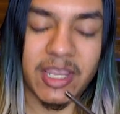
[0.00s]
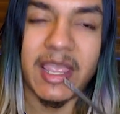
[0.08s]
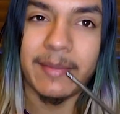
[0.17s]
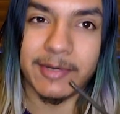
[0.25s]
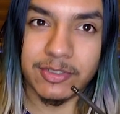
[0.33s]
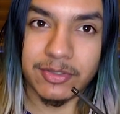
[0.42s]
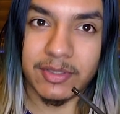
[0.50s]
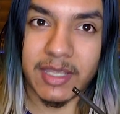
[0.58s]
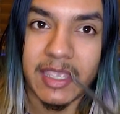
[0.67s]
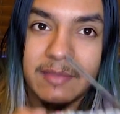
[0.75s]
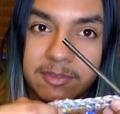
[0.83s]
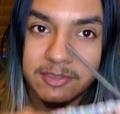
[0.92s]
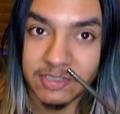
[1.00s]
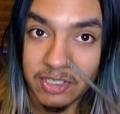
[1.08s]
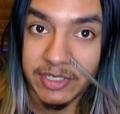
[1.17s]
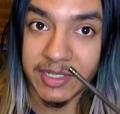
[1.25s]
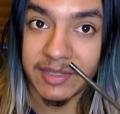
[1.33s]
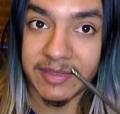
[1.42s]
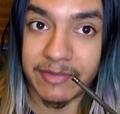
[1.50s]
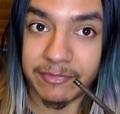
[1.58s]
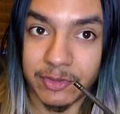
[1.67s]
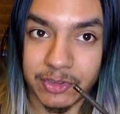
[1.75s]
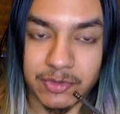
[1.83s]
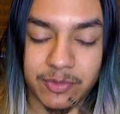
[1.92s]
I'm gonna do the cables starting on that
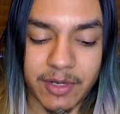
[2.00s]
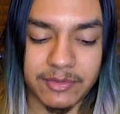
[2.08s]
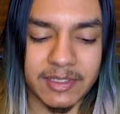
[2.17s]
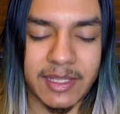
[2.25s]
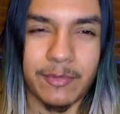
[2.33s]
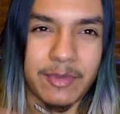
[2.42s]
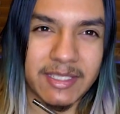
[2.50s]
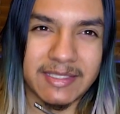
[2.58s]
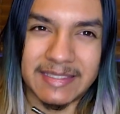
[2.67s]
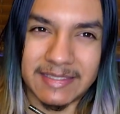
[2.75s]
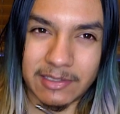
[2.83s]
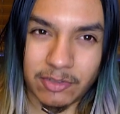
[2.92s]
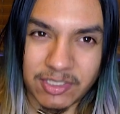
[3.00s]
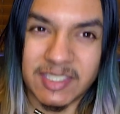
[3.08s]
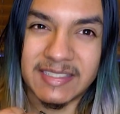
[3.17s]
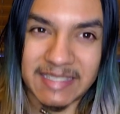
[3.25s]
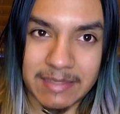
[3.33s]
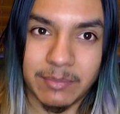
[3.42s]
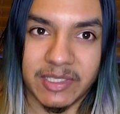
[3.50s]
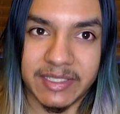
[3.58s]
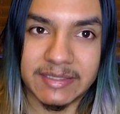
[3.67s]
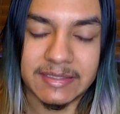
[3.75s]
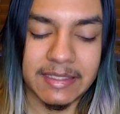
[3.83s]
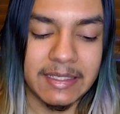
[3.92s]
first row. So that way it looks
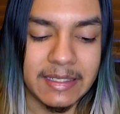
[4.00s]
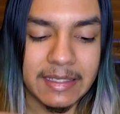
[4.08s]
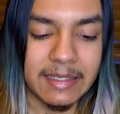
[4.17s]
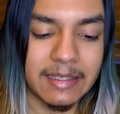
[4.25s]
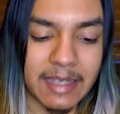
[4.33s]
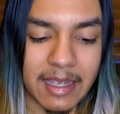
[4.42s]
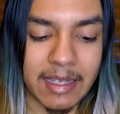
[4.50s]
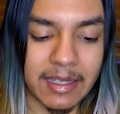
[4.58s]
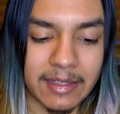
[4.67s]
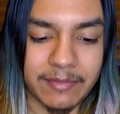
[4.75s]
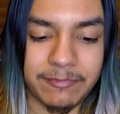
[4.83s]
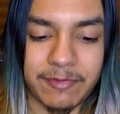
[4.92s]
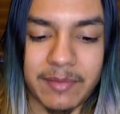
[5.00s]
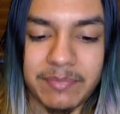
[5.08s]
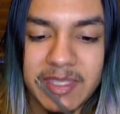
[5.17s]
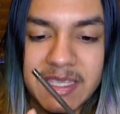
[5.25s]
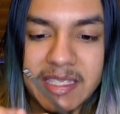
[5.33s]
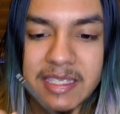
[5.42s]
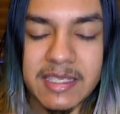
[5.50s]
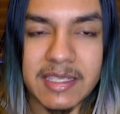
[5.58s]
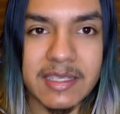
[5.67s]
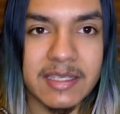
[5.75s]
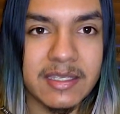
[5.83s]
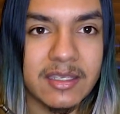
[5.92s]
seamless from
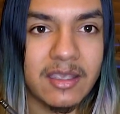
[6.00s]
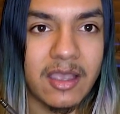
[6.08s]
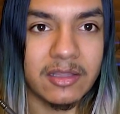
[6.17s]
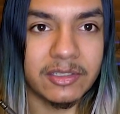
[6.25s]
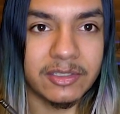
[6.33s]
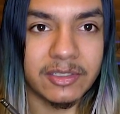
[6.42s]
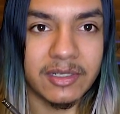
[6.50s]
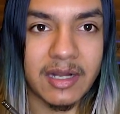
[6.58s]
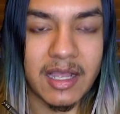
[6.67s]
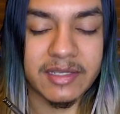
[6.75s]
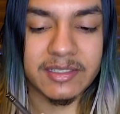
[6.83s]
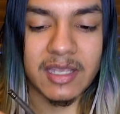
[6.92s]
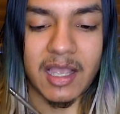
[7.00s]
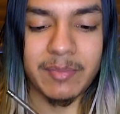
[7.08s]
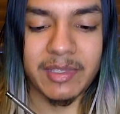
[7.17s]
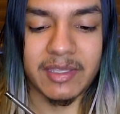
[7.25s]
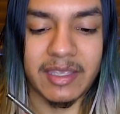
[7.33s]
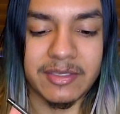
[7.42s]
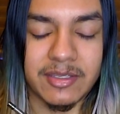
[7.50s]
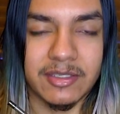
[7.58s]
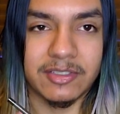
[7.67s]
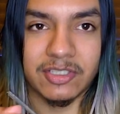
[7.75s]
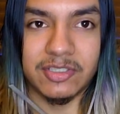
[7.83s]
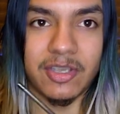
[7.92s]
the color on top, and you can
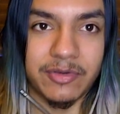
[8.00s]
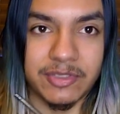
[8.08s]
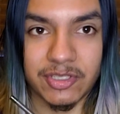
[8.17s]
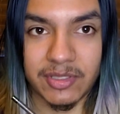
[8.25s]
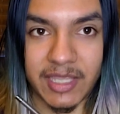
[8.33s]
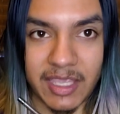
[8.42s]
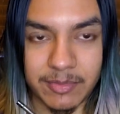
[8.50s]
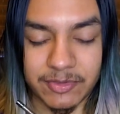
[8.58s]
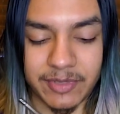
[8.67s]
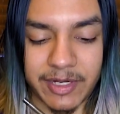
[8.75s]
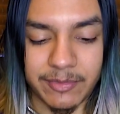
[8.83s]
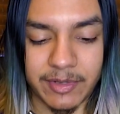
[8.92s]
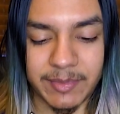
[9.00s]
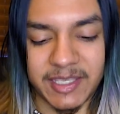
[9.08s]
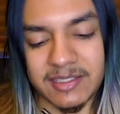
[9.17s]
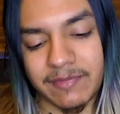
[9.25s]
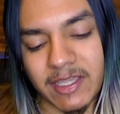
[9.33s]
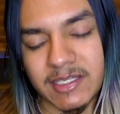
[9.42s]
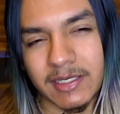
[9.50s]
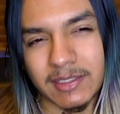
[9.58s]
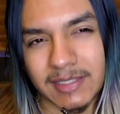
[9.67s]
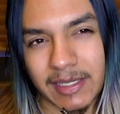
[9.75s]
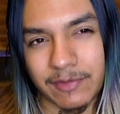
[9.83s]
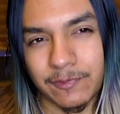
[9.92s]
just go into the cables right away. Because if I did a
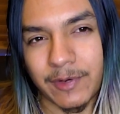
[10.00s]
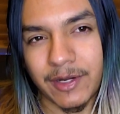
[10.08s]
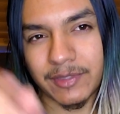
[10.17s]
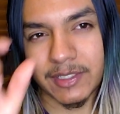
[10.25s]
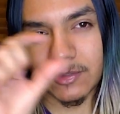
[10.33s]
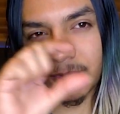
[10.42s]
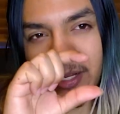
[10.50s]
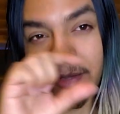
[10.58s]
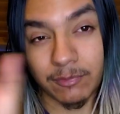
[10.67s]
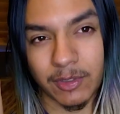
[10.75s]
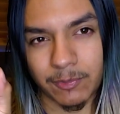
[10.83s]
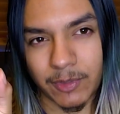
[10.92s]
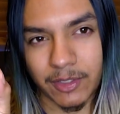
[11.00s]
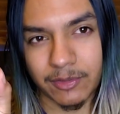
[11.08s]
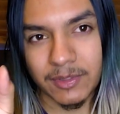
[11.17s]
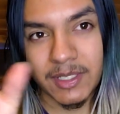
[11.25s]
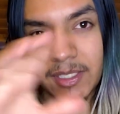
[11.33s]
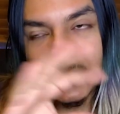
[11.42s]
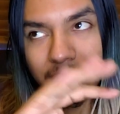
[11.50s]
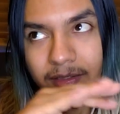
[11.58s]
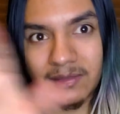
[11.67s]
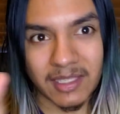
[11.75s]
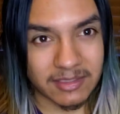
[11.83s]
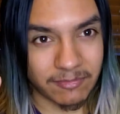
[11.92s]
second row, then you would have one row
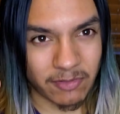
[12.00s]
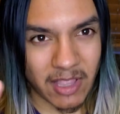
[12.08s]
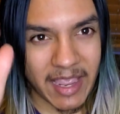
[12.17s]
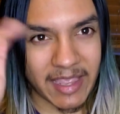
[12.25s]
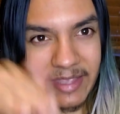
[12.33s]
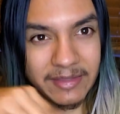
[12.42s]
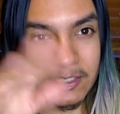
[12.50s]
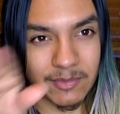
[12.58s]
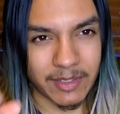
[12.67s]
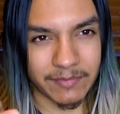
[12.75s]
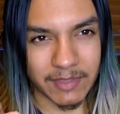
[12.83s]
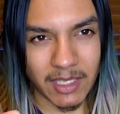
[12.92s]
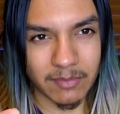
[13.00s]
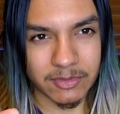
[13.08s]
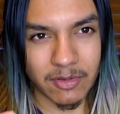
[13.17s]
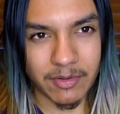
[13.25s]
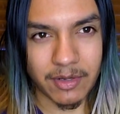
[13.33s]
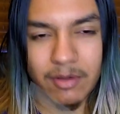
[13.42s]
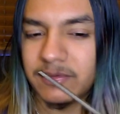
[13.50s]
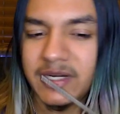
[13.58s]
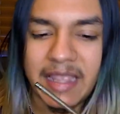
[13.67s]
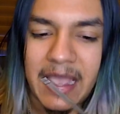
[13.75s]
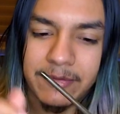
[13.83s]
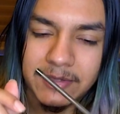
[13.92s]
that's flat and then you would have the cables going over
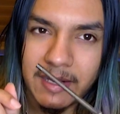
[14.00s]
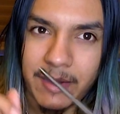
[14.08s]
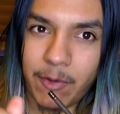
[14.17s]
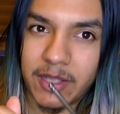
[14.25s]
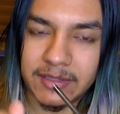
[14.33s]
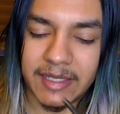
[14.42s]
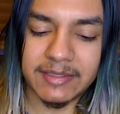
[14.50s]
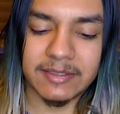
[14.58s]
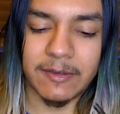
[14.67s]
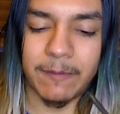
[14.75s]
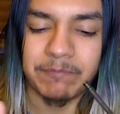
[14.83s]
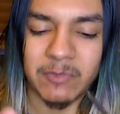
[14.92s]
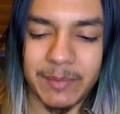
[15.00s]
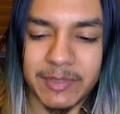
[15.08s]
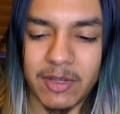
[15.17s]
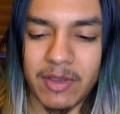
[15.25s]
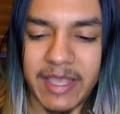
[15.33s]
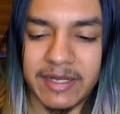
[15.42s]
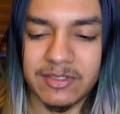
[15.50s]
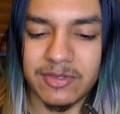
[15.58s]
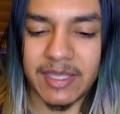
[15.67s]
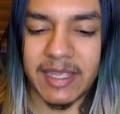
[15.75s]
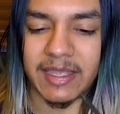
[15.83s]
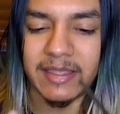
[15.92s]
it. I don't think I want that. So I'm gonna go ahead and do
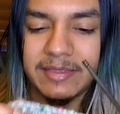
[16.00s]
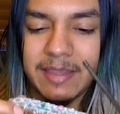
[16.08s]
that.